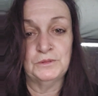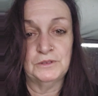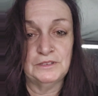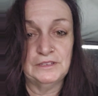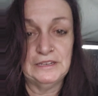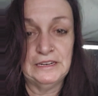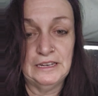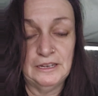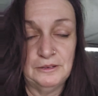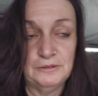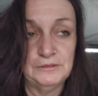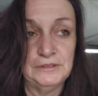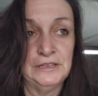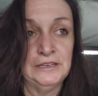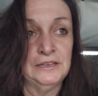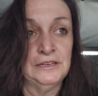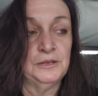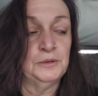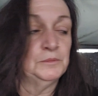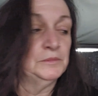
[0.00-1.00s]
worn out.
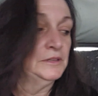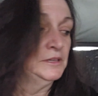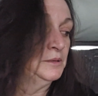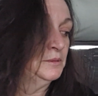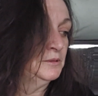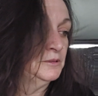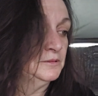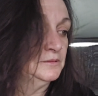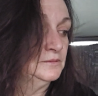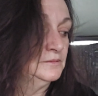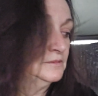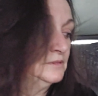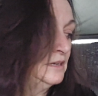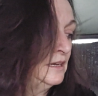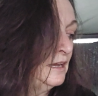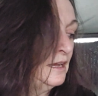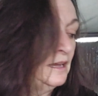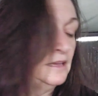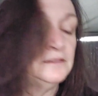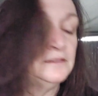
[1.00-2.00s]
I don't blame her.
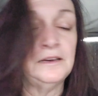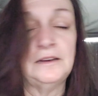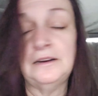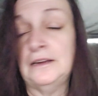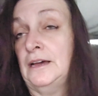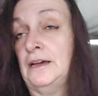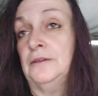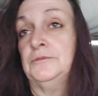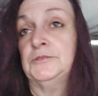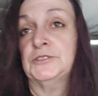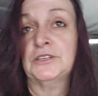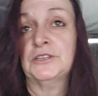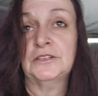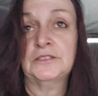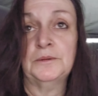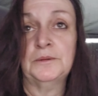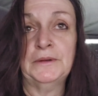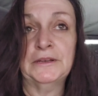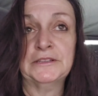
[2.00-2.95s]
I thought I was going to come